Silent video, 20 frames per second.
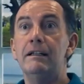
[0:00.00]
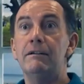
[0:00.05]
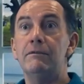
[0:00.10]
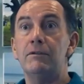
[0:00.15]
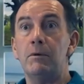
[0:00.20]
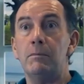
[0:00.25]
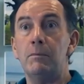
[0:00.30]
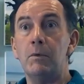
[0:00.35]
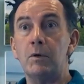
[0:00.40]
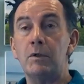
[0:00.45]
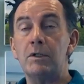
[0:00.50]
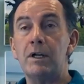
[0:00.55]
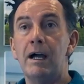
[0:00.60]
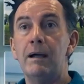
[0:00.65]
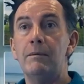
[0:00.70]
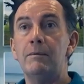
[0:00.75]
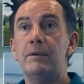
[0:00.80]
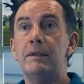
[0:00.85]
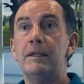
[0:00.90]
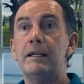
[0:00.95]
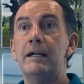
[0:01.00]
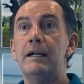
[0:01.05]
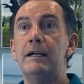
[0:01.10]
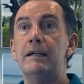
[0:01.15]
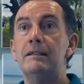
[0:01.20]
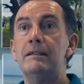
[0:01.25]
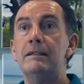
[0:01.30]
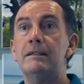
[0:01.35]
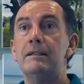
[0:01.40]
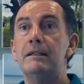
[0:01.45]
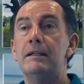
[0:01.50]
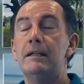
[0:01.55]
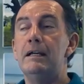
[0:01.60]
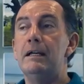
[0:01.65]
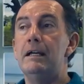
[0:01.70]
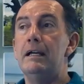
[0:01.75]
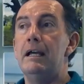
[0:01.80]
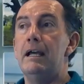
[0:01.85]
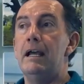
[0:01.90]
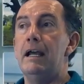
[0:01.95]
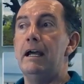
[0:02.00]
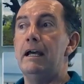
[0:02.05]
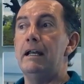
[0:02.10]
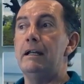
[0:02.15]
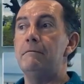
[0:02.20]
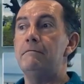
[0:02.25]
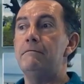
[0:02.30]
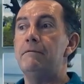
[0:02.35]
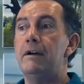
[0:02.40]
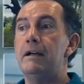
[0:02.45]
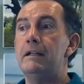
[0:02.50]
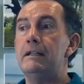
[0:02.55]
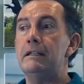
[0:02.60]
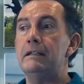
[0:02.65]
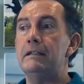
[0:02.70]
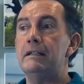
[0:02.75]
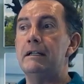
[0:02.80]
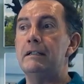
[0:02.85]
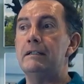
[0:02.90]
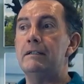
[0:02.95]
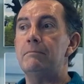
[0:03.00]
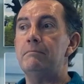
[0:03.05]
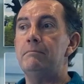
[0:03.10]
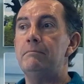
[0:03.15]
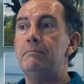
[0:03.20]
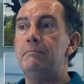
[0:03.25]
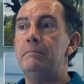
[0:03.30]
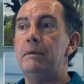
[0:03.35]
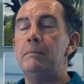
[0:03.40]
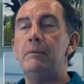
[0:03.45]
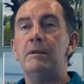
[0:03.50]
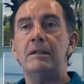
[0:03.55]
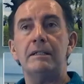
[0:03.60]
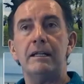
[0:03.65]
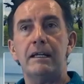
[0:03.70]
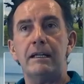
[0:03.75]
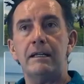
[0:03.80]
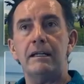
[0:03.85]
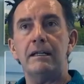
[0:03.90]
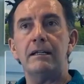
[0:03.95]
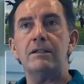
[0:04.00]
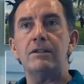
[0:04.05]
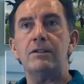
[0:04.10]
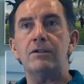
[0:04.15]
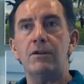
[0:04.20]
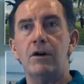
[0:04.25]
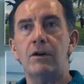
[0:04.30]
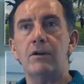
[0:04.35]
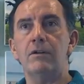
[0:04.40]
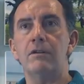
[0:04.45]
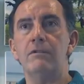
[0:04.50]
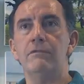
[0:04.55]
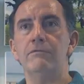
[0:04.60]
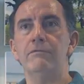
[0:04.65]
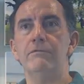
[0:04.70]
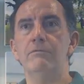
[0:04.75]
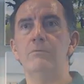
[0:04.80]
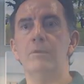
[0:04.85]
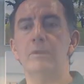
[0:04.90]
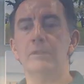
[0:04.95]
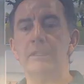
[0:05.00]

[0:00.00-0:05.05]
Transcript: They've got more time on their hands, and I'm finding that people are taking stock of